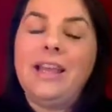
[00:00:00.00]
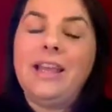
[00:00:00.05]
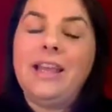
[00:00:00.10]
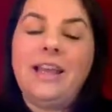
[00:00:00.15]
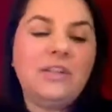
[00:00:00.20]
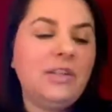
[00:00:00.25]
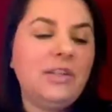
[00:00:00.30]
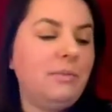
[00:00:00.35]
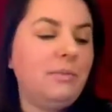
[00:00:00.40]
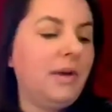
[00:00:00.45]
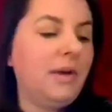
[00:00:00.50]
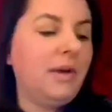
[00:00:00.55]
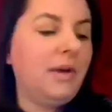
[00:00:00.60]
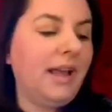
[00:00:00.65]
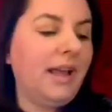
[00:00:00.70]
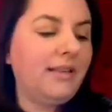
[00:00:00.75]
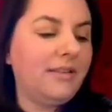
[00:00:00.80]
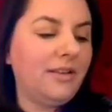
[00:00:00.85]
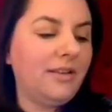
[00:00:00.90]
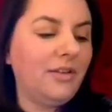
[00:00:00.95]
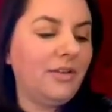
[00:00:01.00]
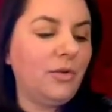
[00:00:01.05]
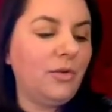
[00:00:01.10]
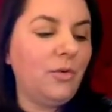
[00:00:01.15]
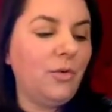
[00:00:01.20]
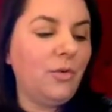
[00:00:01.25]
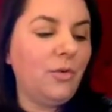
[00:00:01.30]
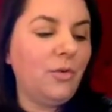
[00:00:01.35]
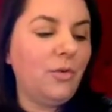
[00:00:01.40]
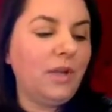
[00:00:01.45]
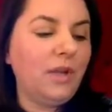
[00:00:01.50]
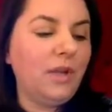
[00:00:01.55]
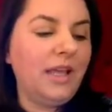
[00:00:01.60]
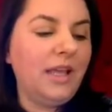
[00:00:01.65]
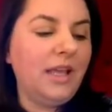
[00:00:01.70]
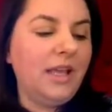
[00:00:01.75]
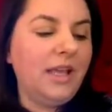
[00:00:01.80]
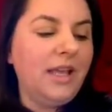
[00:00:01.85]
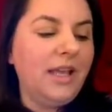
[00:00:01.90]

actually by accident, so only